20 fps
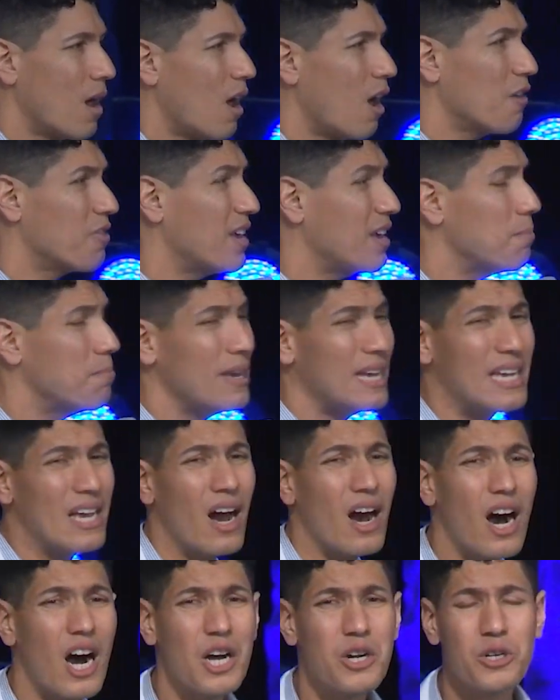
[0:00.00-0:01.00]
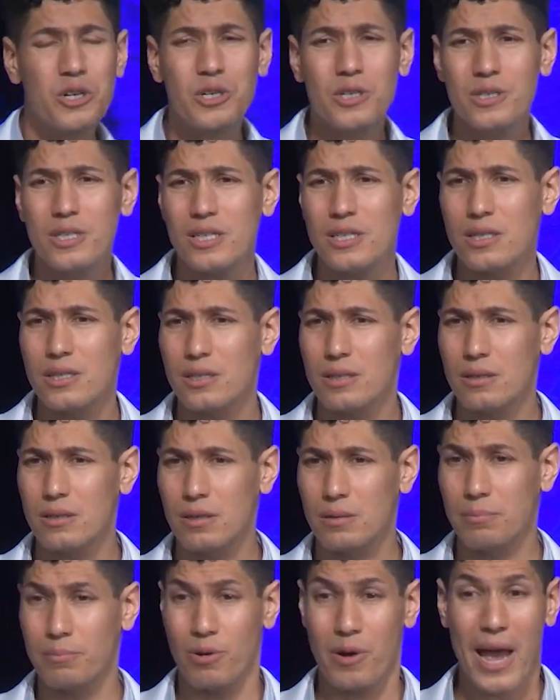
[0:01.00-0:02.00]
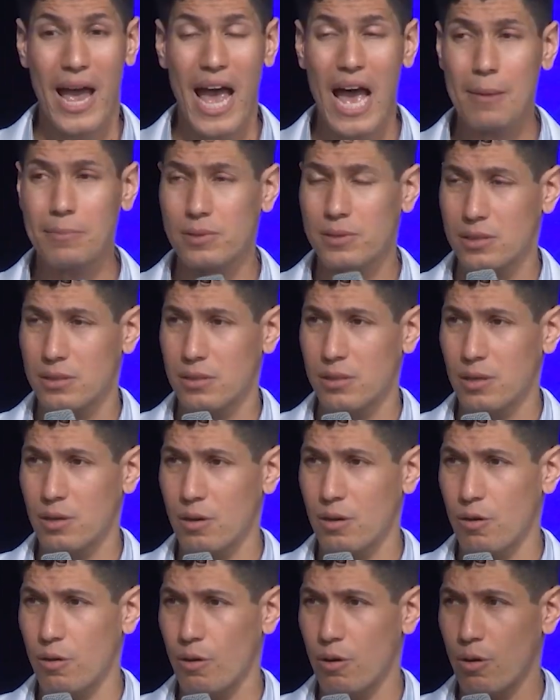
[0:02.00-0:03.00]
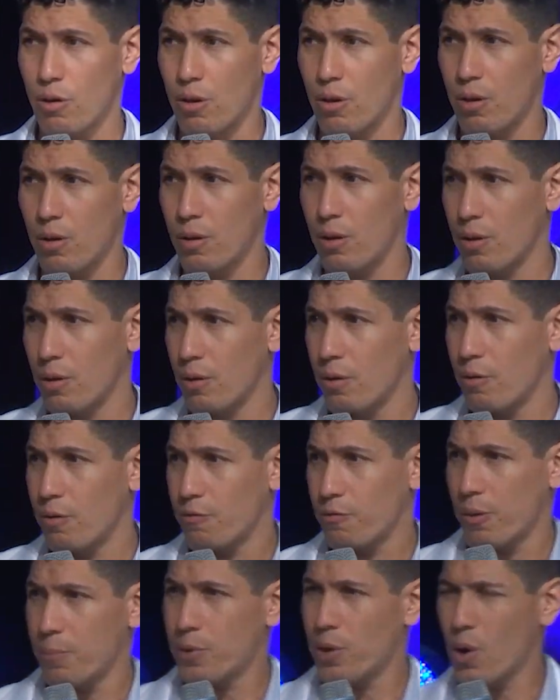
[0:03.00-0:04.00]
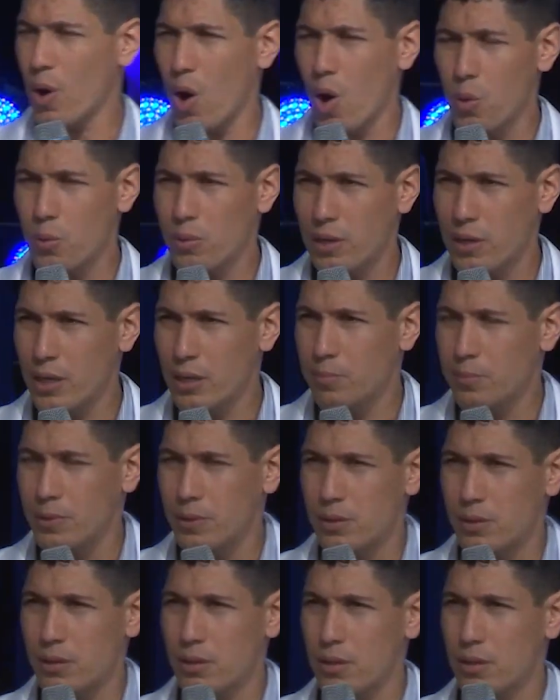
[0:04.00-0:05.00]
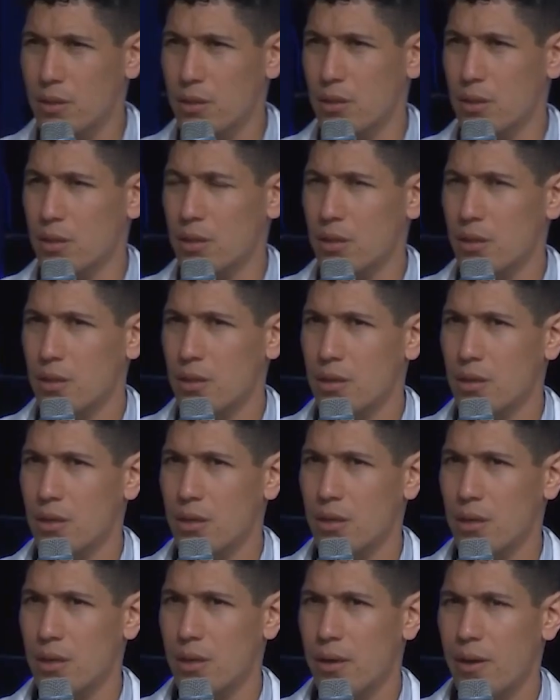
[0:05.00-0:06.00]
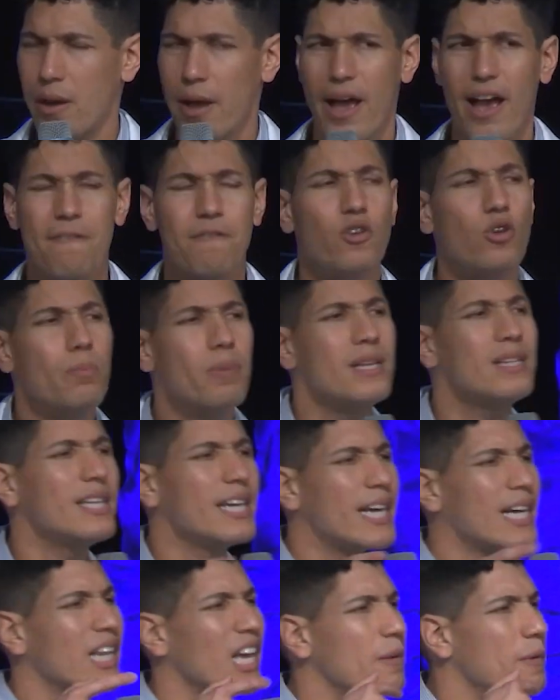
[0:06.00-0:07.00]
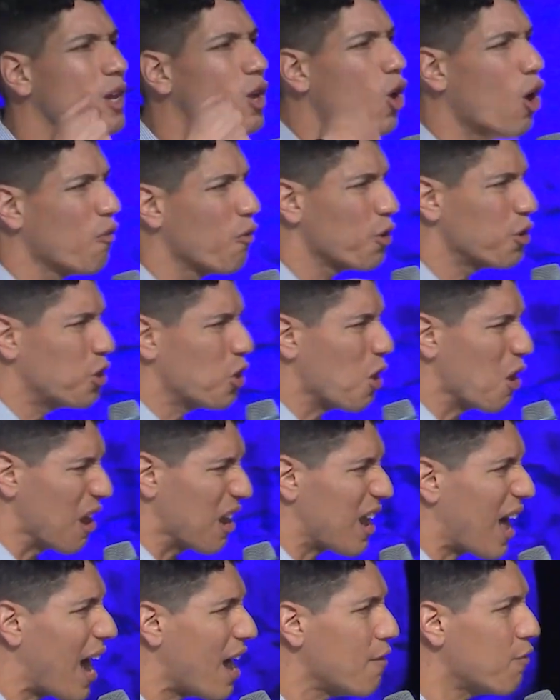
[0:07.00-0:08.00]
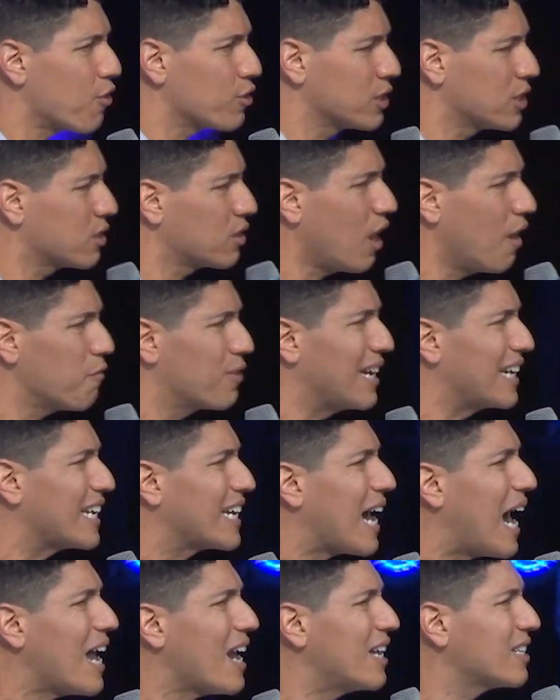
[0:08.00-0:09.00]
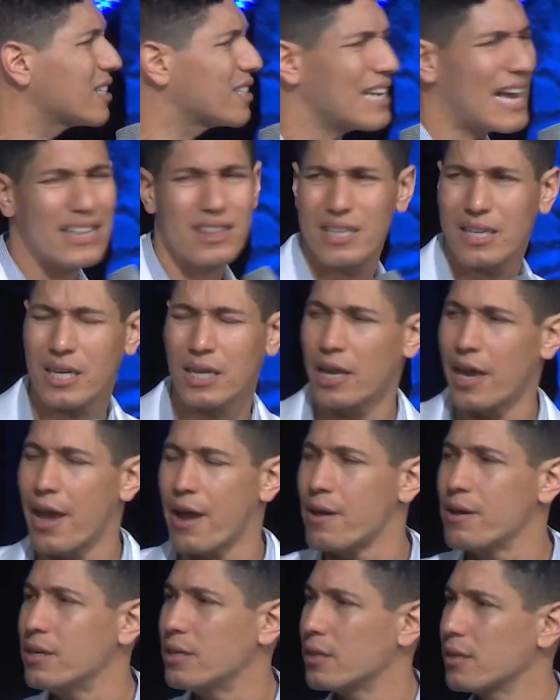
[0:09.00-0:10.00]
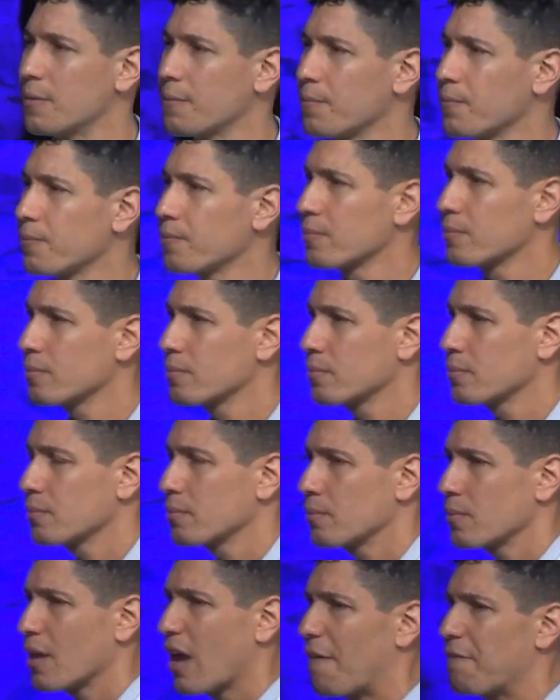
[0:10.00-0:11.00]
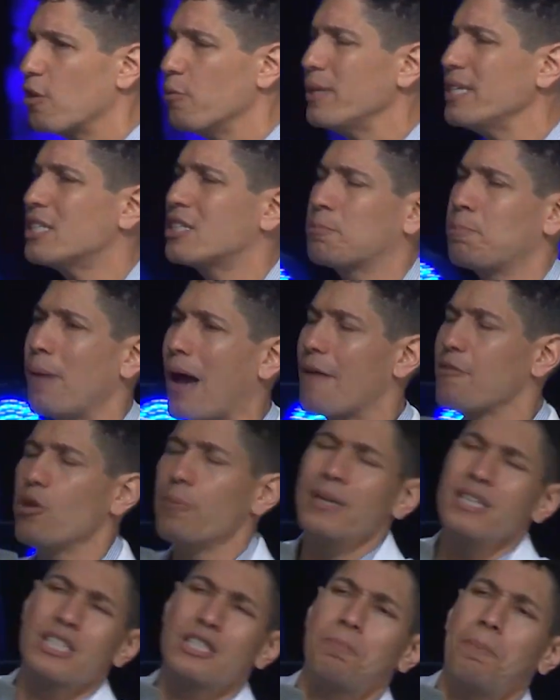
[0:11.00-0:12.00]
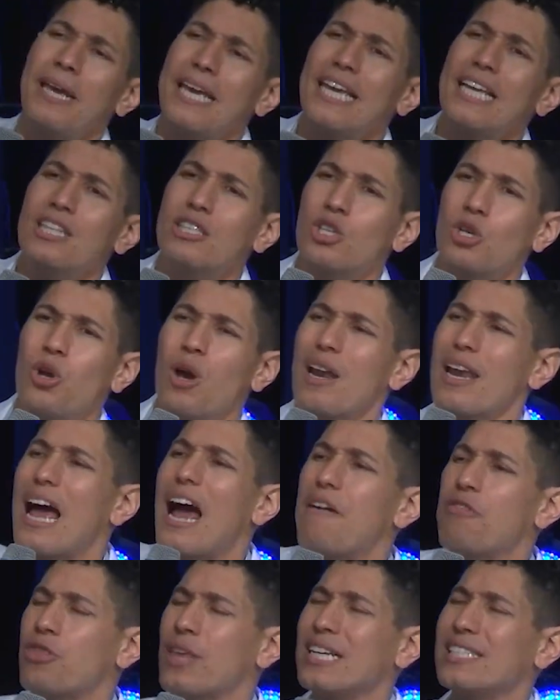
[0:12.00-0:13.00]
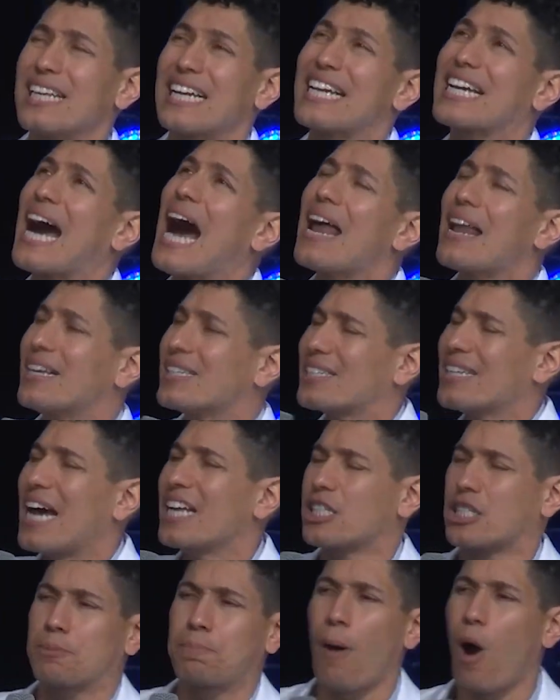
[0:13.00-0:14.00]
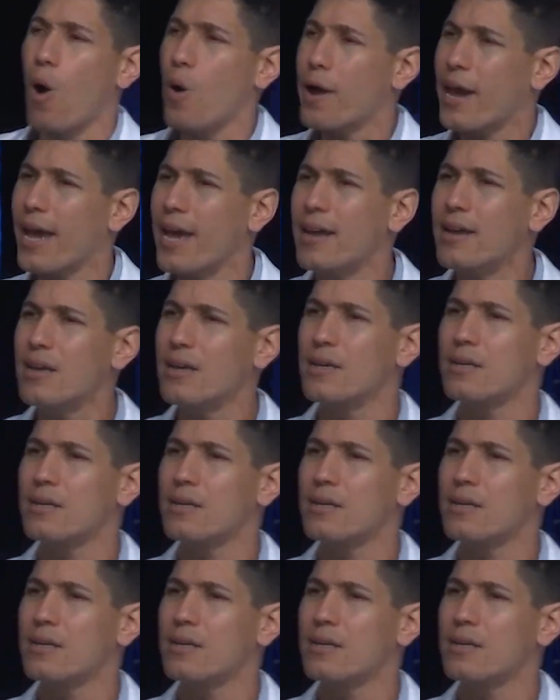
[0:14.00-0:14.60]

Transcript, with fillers: Are they being uttered perhaps from your own lips? Have you been declaring over your life stuff that God has not declared? Have you been, have you been speaking to your life things that God has not spoken?